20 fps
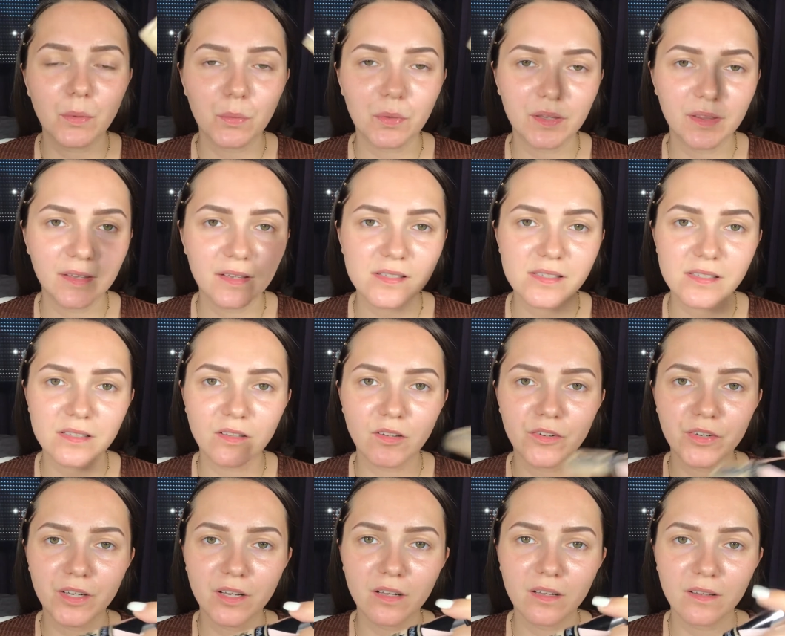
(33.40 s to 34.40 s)
with this
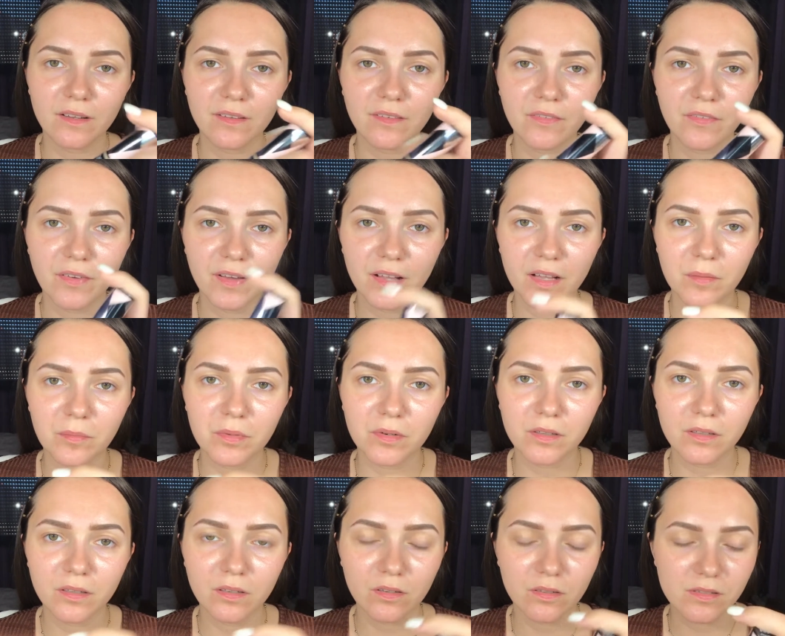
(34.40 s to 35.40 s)
L'Oreal
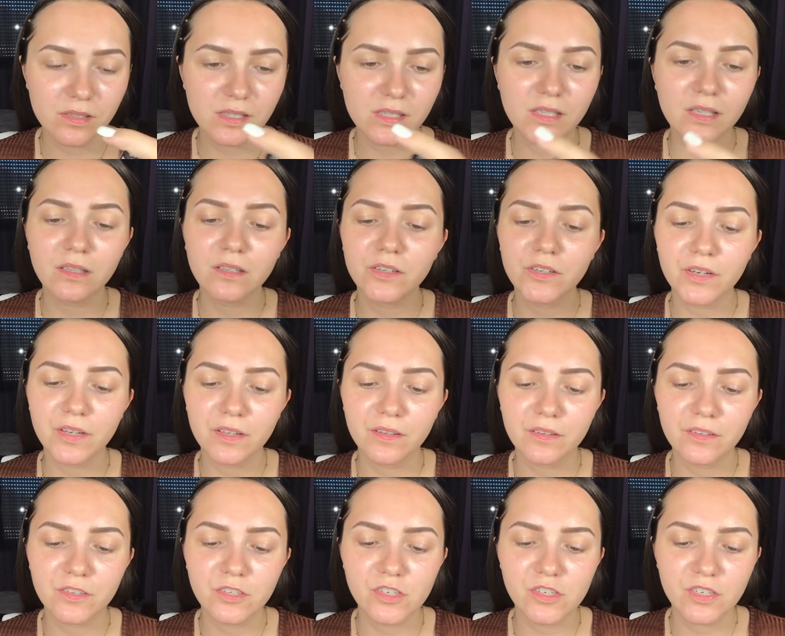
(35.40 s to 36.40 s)
Infallible Concealer in
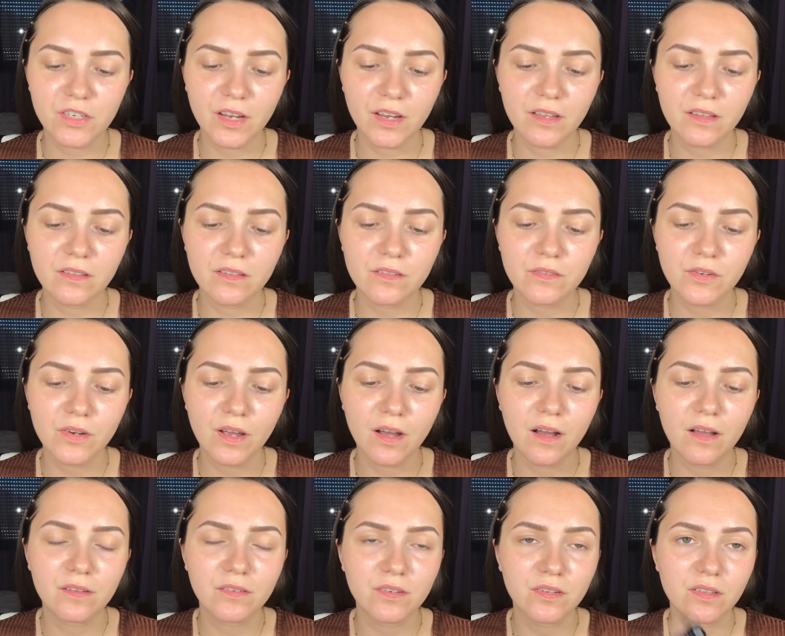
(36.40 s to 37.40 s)
the shade
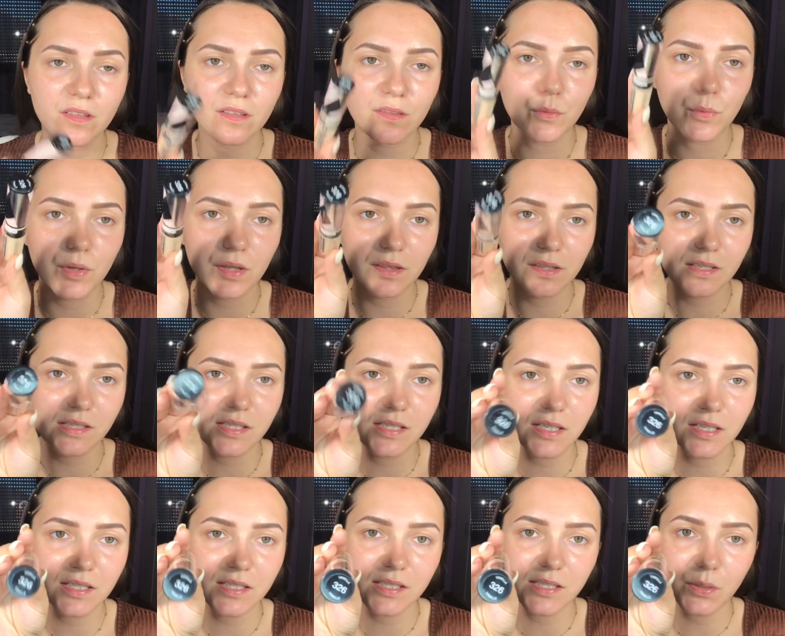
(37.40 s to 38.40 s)

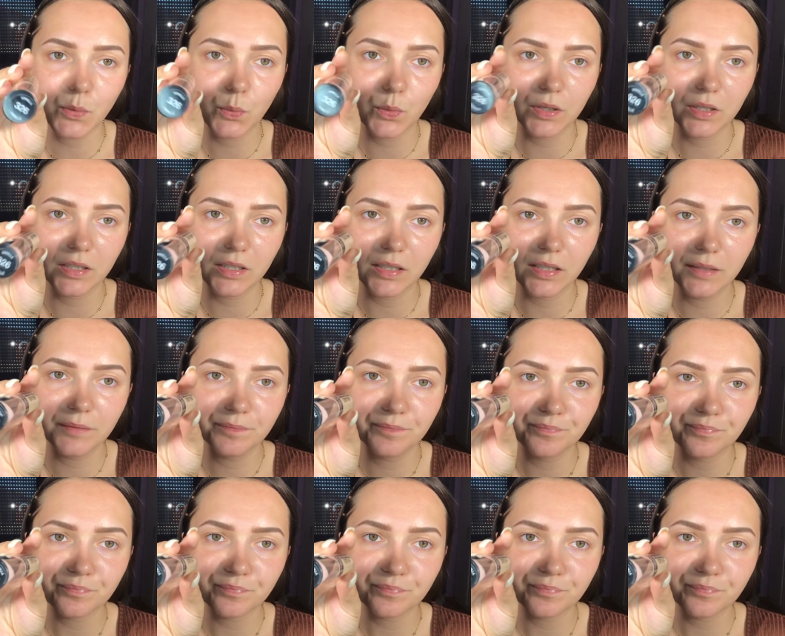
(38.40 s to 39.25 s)
326 Vanilla.